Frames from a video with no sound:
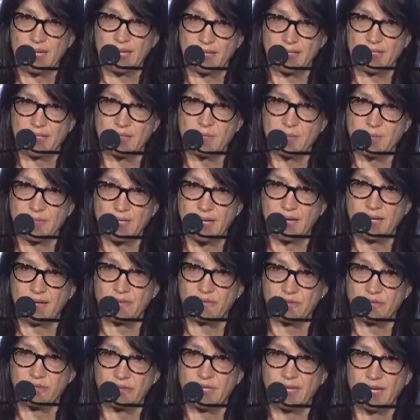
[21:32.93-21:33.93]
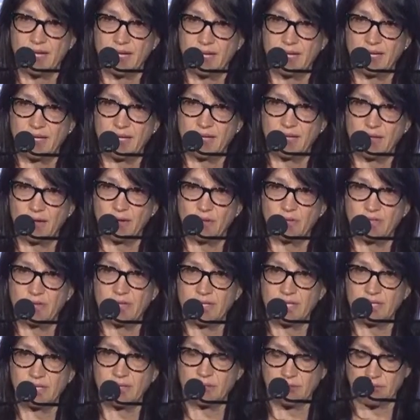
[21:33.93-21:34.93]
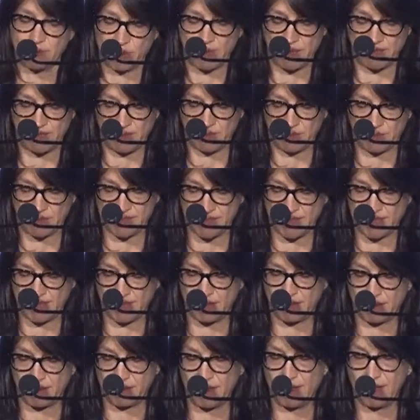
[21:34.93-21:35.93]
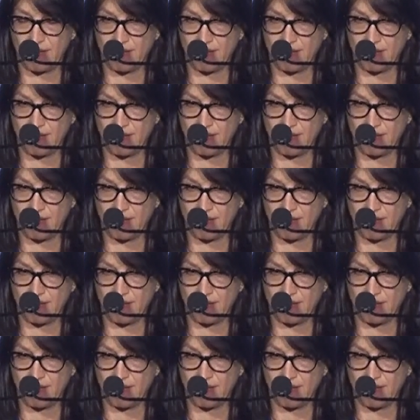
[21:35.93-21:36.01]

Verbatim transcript: and its behavior in Haiti over the years while I was there,